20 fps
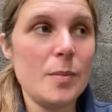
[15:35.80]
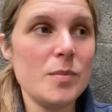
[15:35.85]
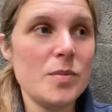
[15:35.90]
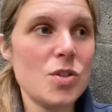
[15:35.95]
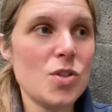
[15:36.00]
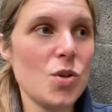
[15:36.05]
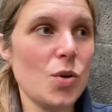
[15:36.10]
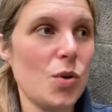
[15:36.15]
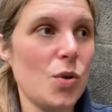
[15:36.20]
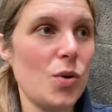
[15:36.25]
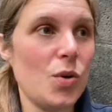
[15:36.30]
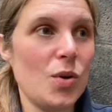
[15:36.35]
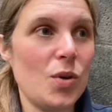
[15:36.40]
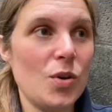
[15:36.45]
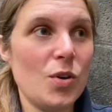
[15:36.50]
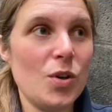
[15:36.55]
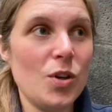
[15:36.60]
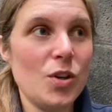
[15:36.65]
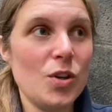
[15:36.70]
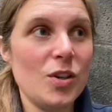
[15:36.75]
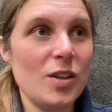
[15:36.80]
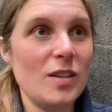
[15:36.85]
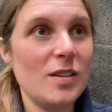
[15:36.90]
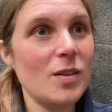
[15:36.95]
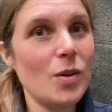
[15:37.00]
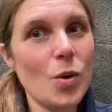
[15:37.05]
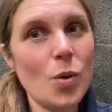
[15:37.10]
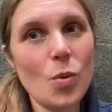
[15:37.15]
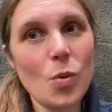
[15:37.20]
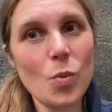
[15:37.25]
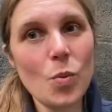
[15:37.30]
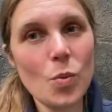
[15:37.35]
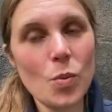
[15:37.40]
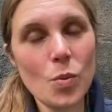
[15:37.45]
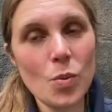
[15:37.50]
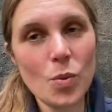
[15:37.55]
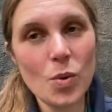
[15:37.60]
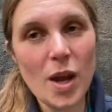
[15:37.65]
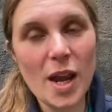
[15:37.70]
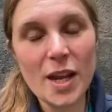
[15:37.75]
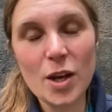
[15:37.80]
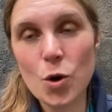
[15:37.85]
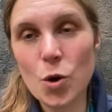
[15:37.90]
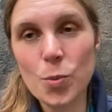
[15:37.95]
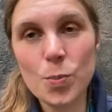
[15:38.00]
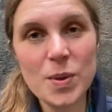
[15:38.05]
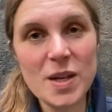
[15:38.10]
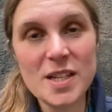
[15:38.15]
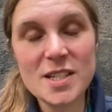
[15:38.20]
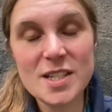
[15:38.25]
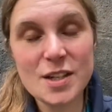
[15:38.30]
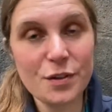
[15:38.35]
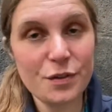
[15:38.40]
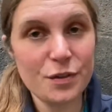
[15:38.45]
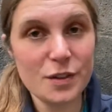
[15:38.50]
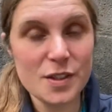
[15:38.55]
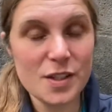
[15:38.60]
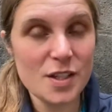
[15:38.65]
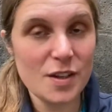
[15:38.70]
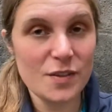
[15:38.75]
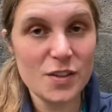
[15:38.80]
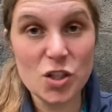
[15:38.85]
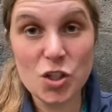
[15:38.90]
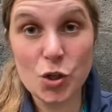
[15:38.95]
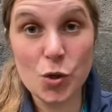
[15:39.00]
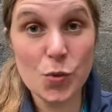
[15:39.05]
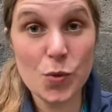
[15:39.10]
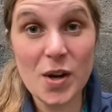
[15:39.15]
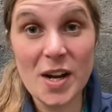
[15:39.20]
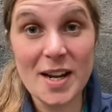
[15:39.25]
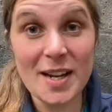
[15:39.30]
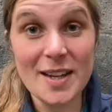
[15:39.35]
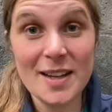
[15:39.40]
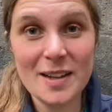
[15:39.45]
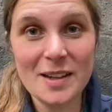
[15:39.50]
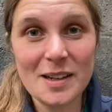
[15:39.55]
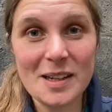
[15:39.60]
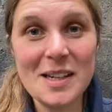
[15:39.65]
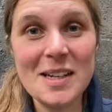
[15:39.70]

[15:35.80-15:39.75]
So it could be a difference of a degree